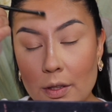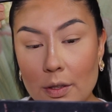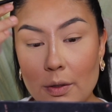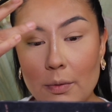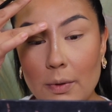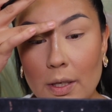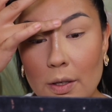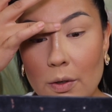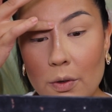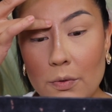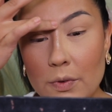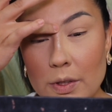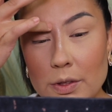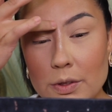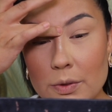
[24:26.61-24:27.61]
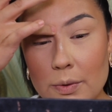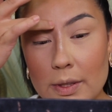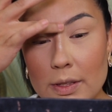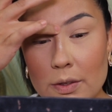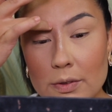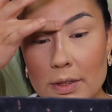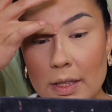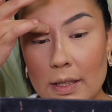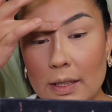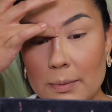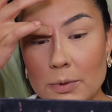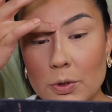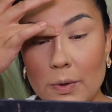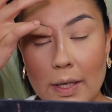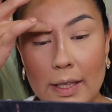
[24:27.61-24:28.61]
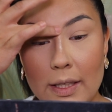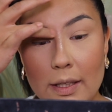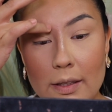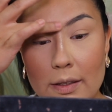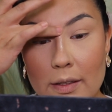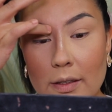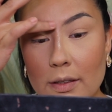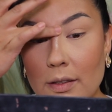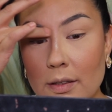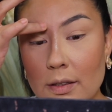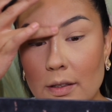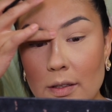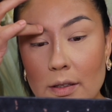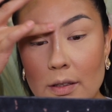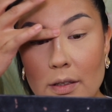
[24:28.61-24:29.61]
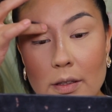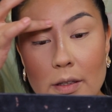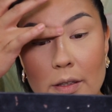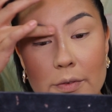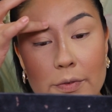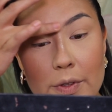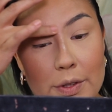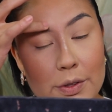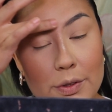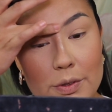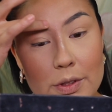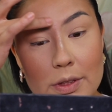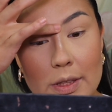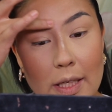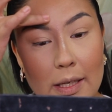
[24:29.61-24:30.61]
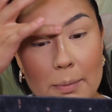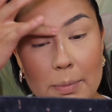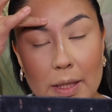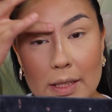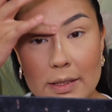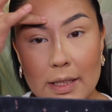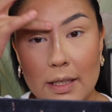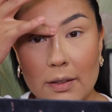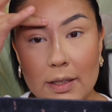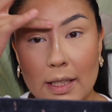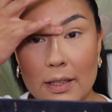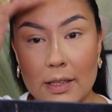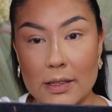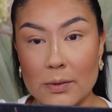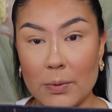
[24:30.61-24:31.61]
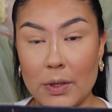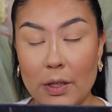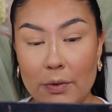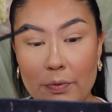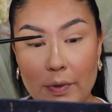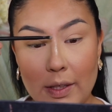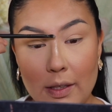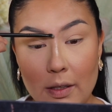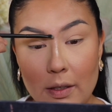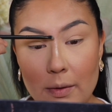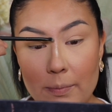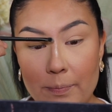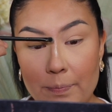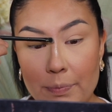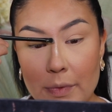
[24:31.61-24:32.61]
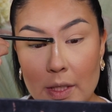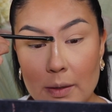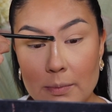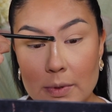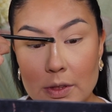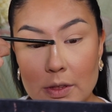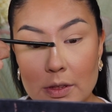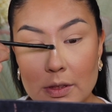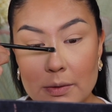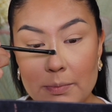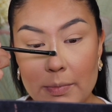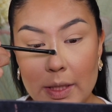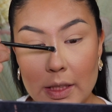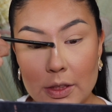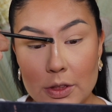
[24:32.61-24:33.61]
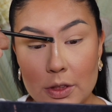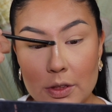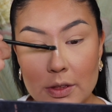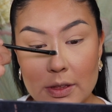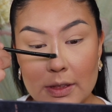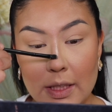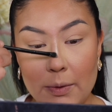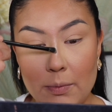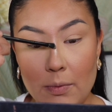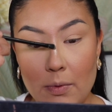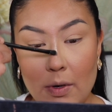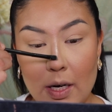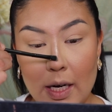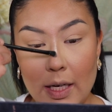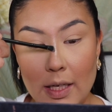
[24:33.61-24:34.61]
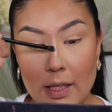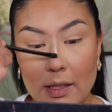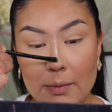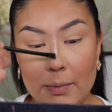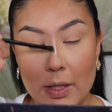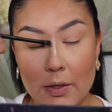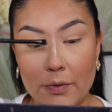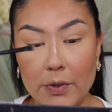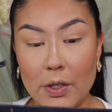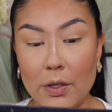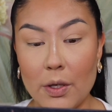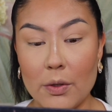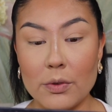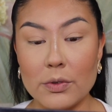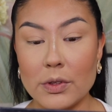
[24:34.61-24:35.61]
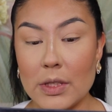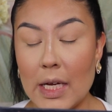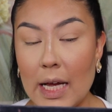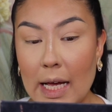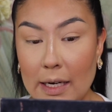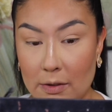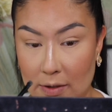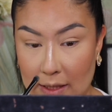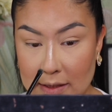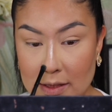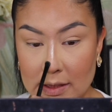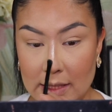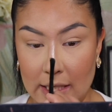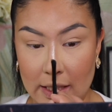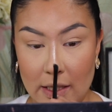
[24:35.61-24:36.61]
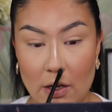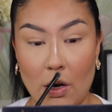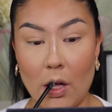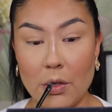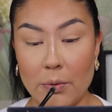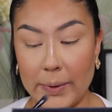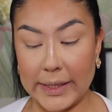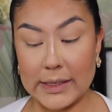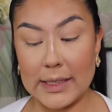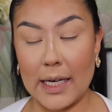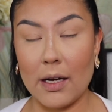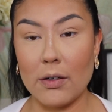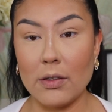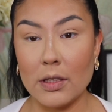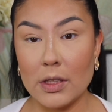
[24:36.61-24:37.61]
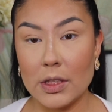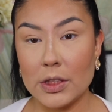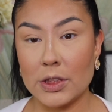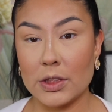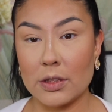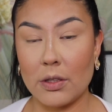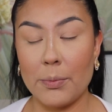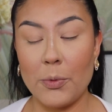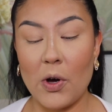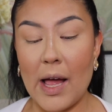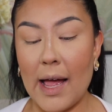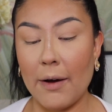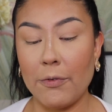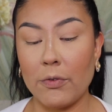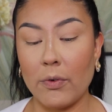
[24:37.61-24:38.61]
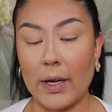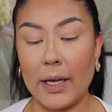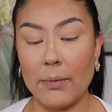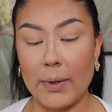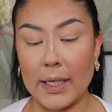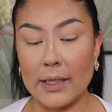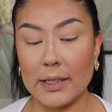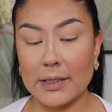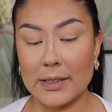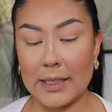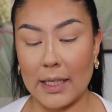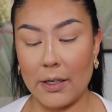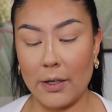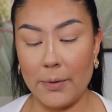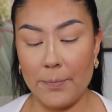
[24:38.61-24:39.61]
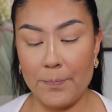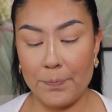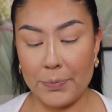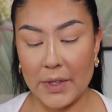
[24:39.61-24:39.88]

Don't want to overdo it. Don't take it up too high either. If you do, just kind of blend it out like this with your finger. But just make sure you stay right in the middle of your nose. I don't like to take it all the way down. Just como halfway right in the center.